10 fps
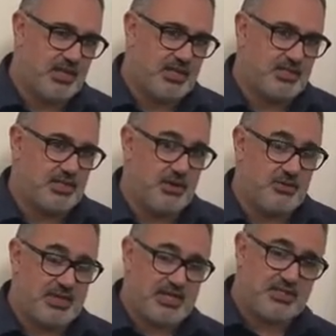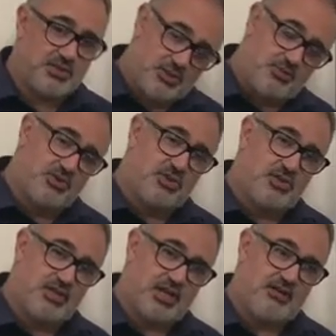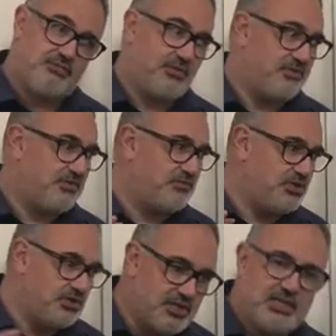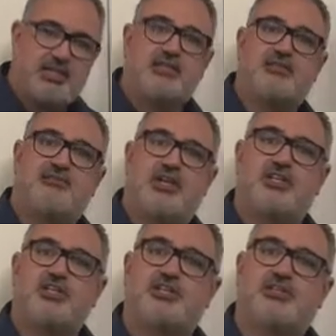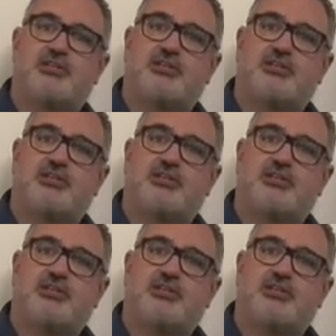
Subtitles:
So that's another one to look out for. If you've done an intervention